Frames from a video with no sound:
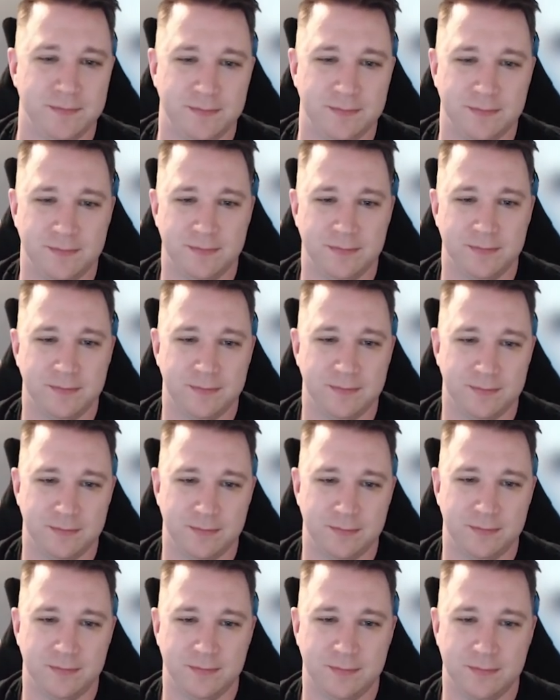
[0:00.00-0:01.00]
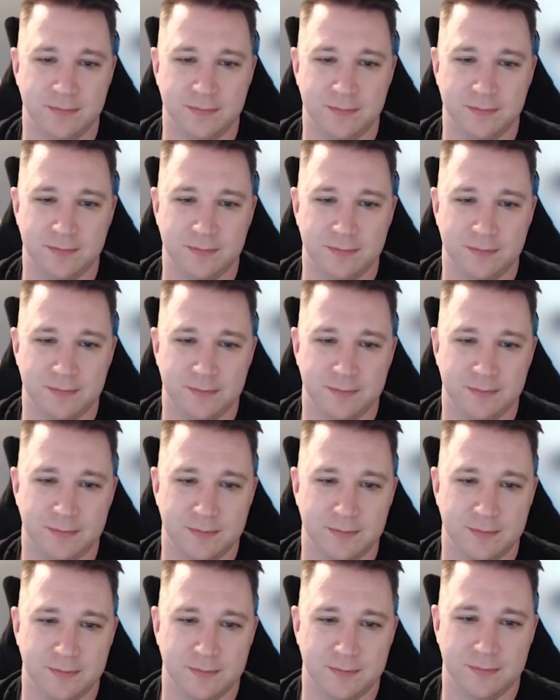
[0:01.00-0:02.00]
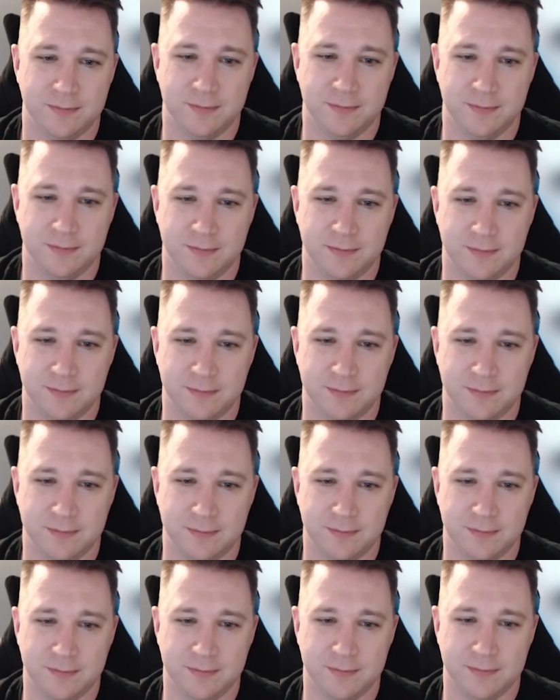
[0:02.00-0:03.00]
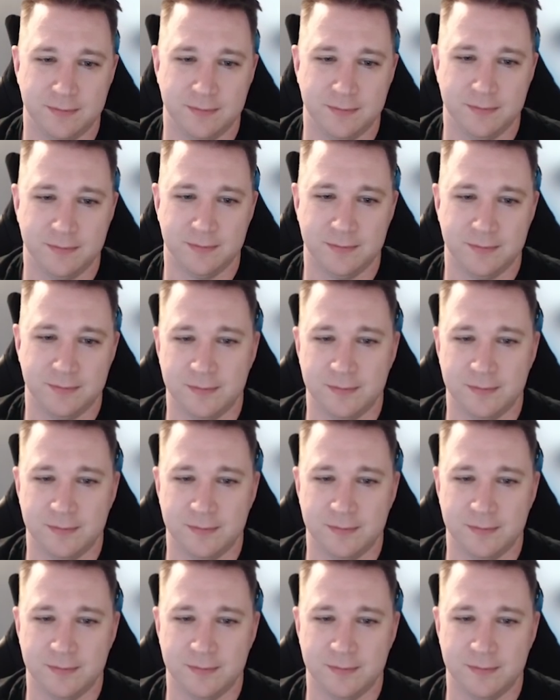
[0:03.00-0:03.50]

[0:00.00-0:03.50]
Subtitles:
(not speaking)